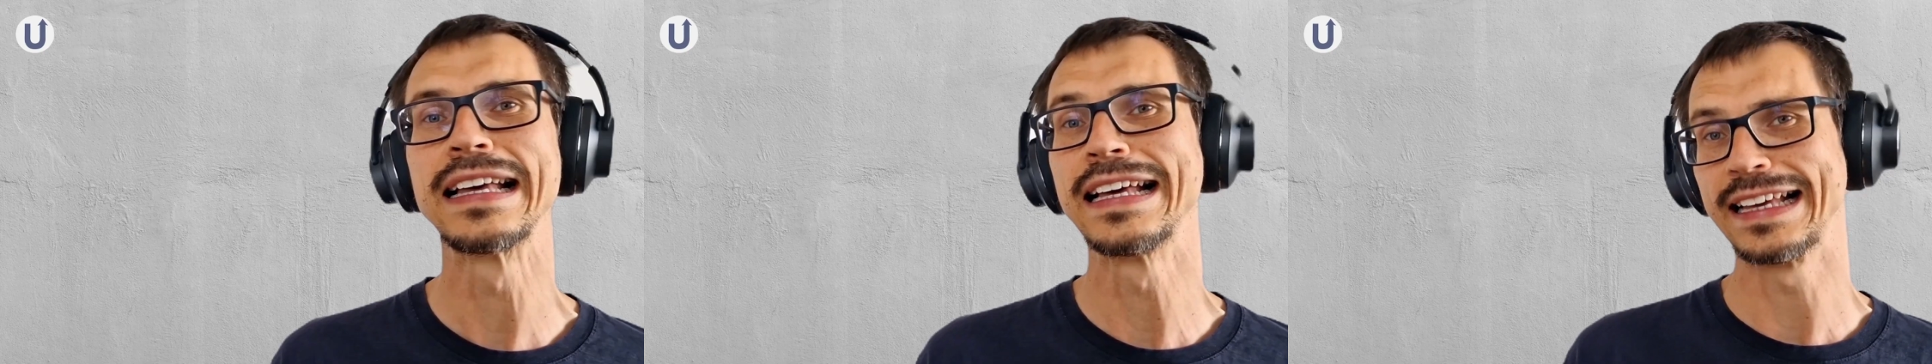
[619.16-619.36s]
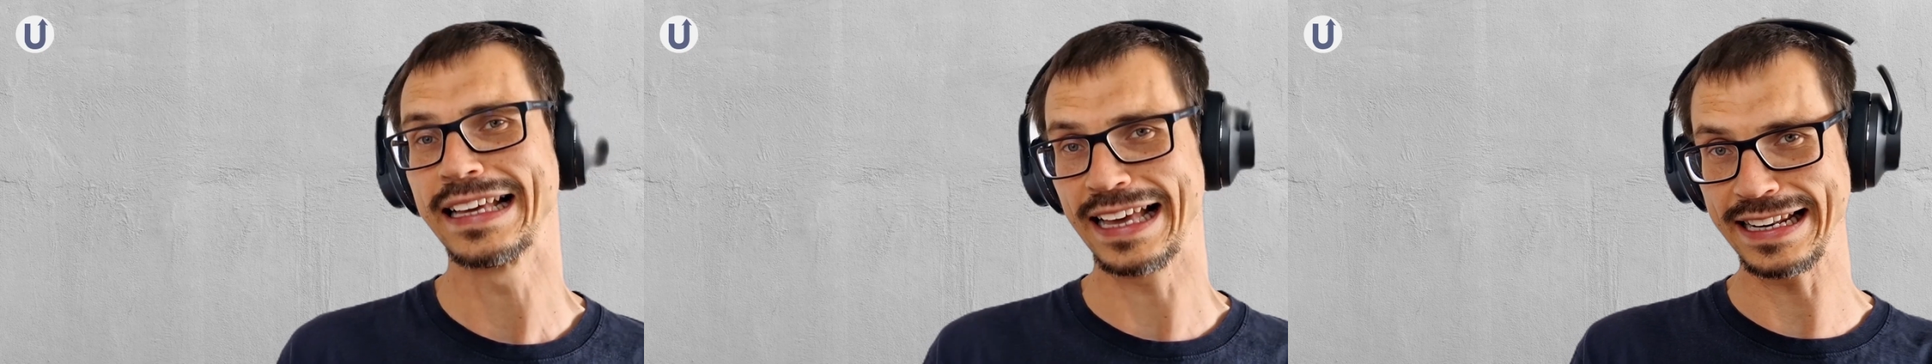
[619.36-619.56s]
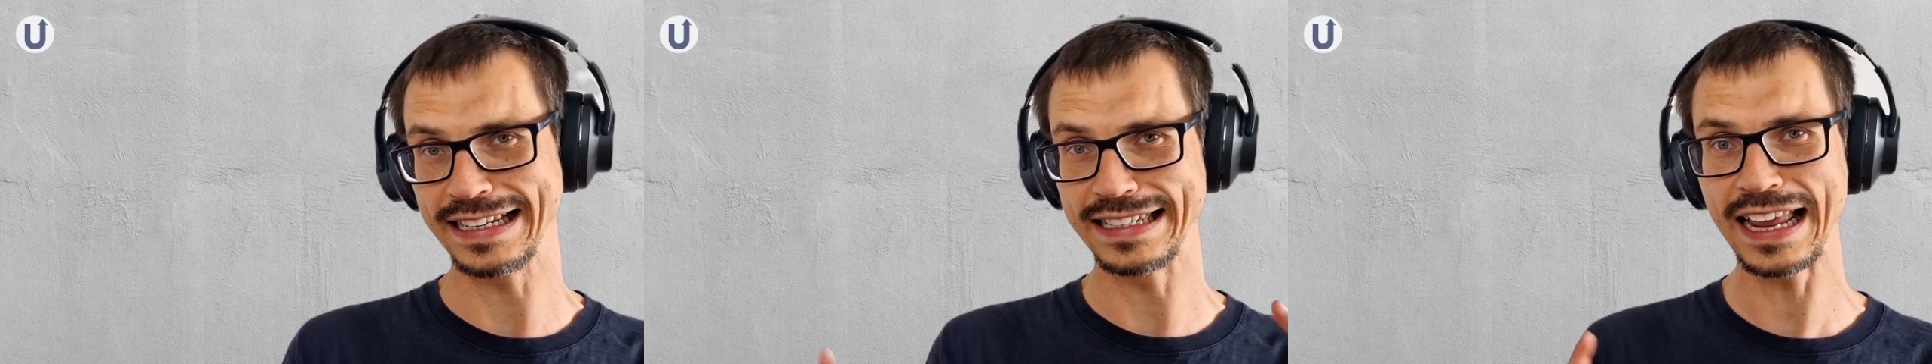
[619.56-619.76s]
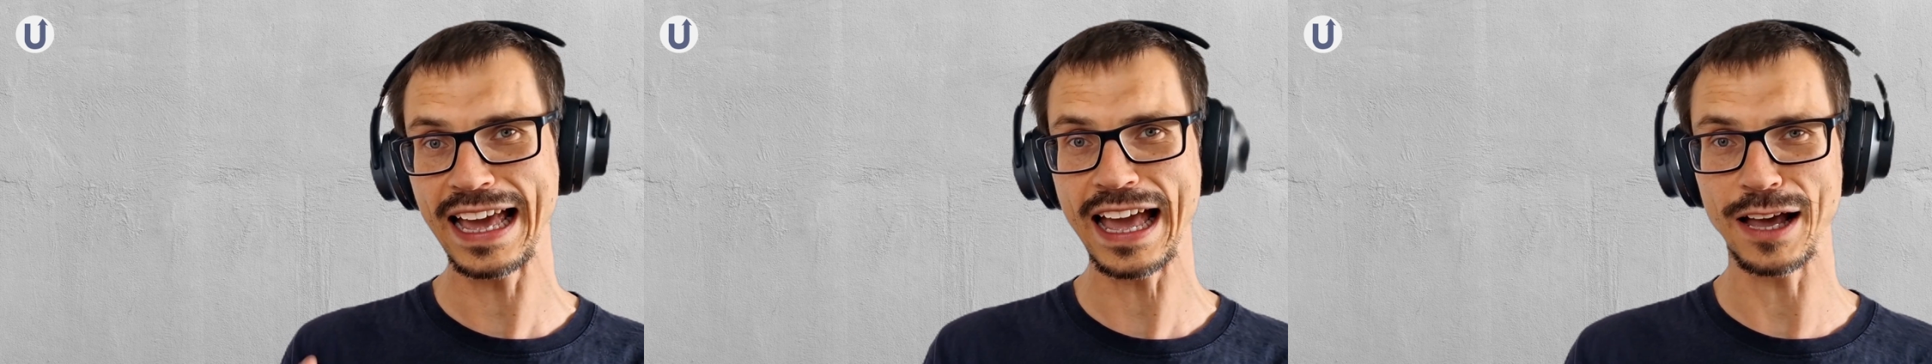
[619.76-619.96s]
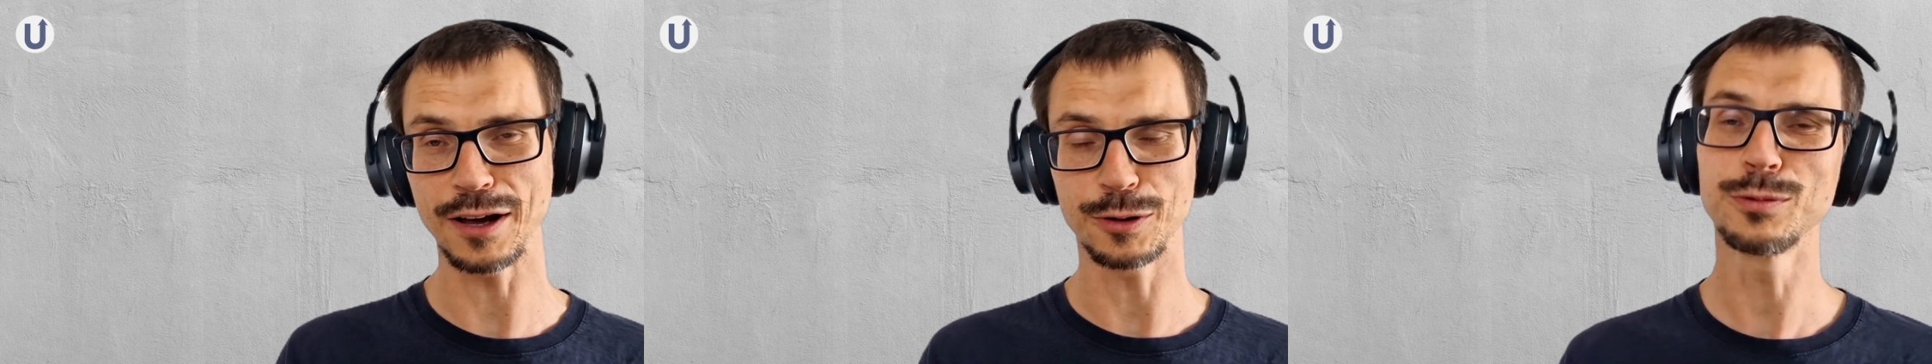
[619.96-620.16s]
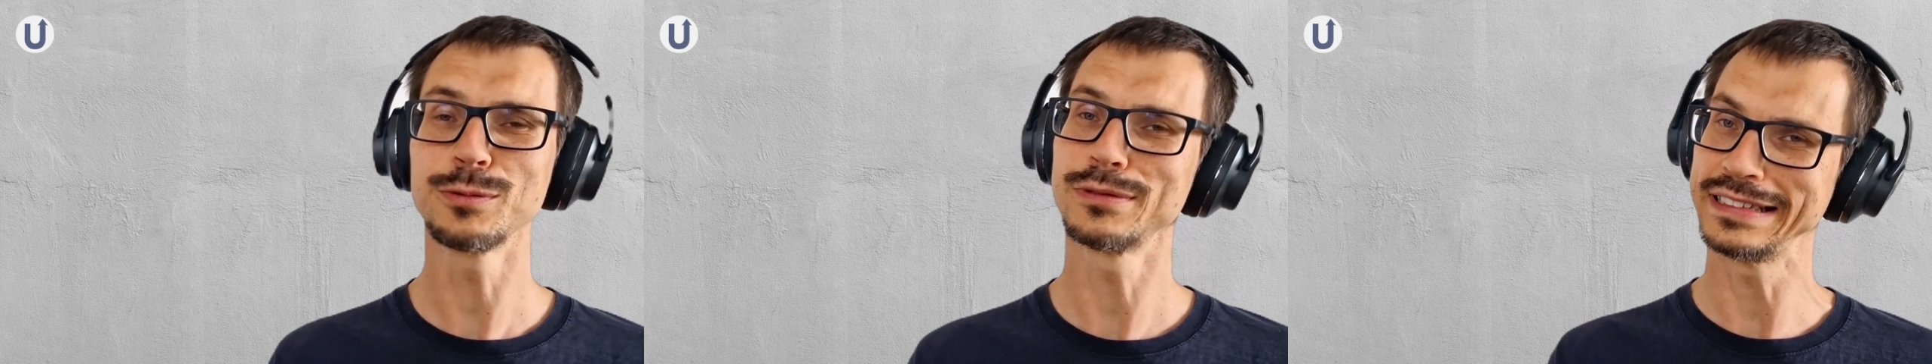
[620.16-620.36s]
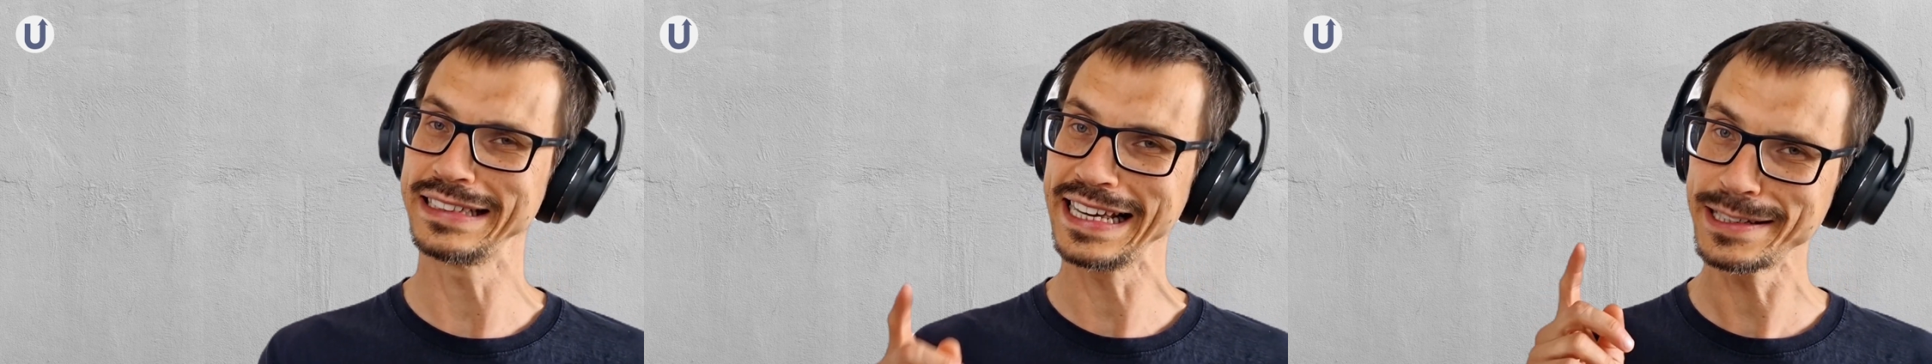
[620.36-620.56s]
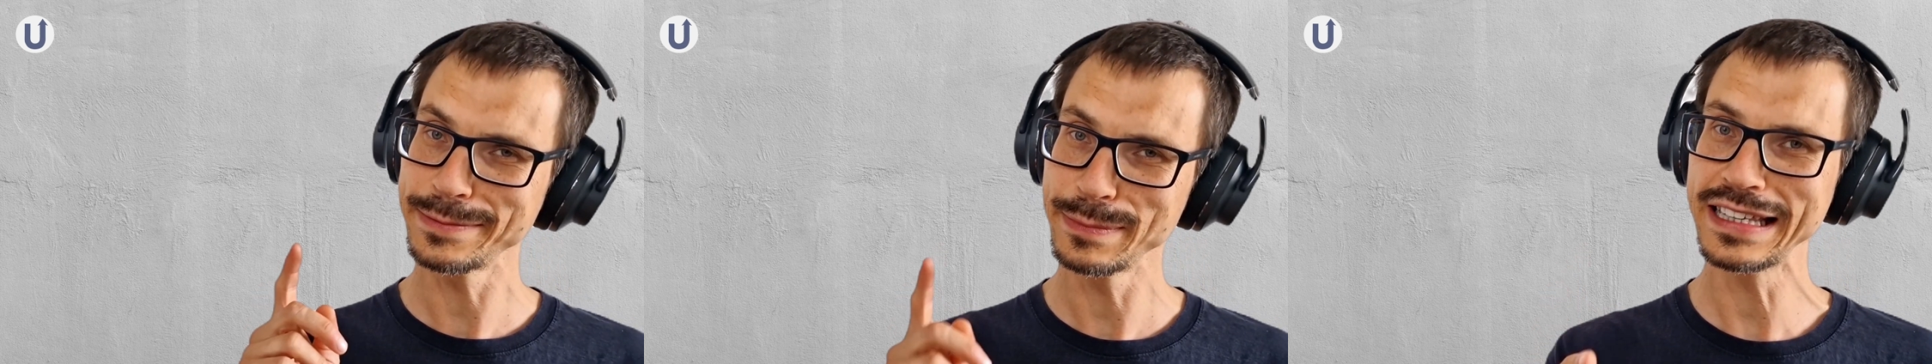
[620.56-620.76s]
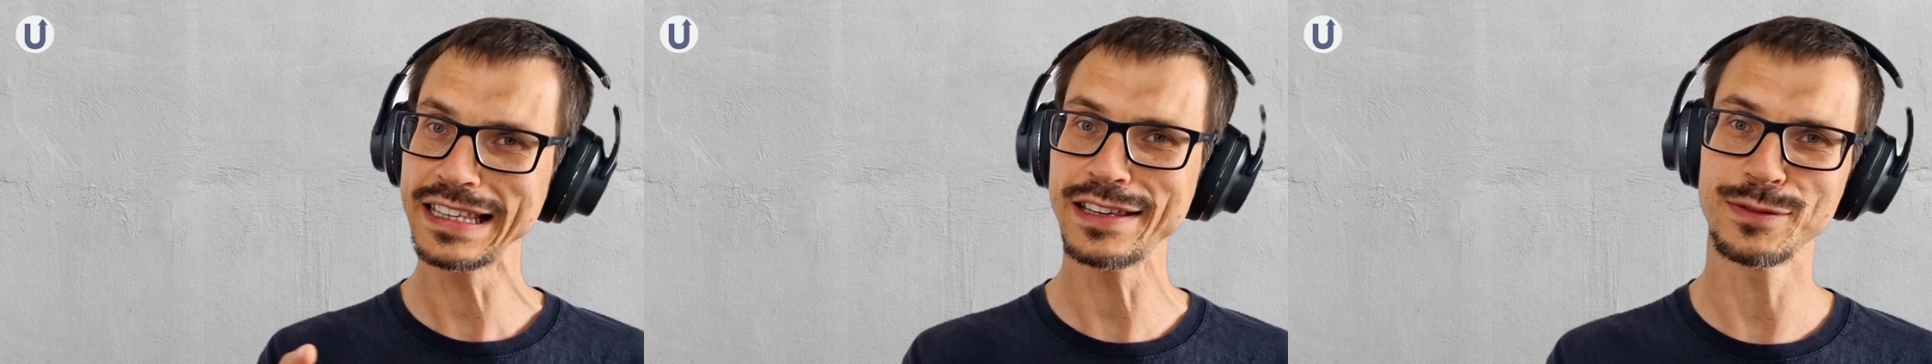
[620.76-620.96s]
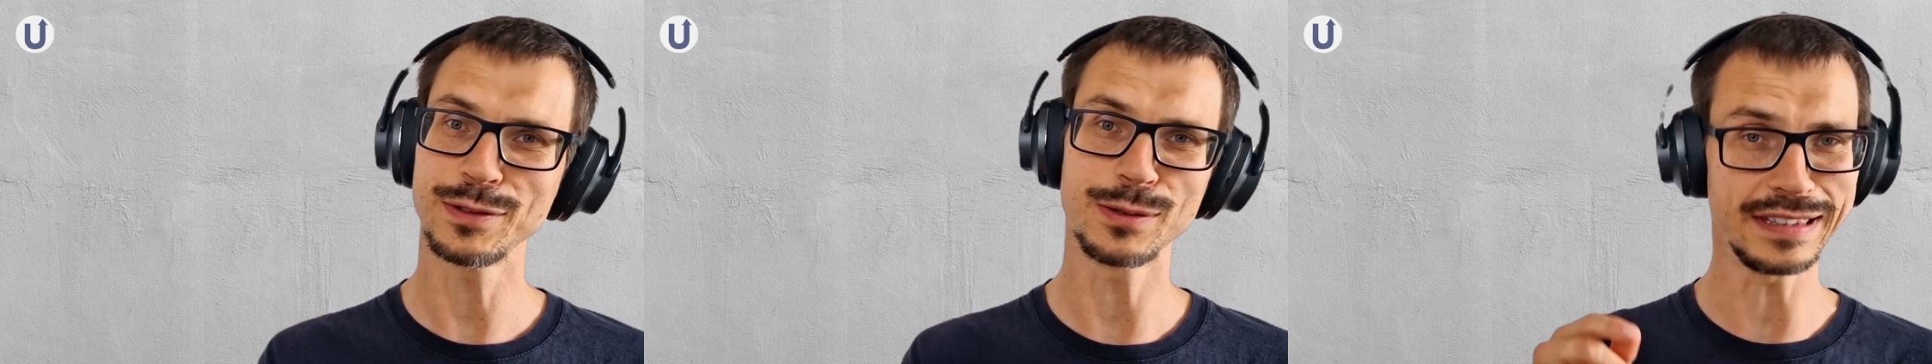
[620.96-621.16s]
And now, let me give
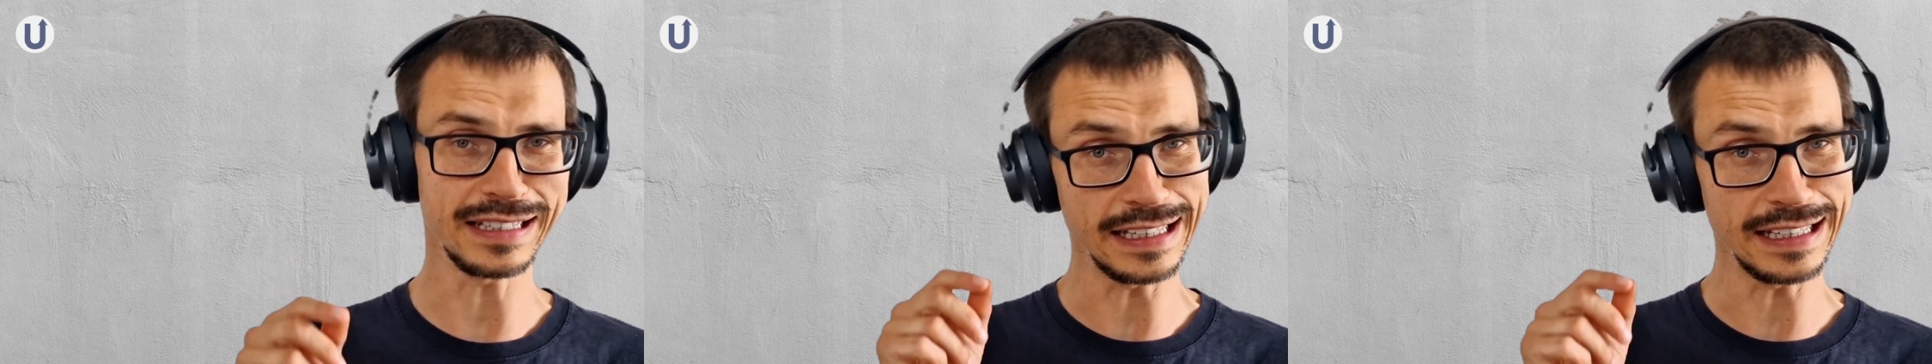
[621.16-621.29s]
you the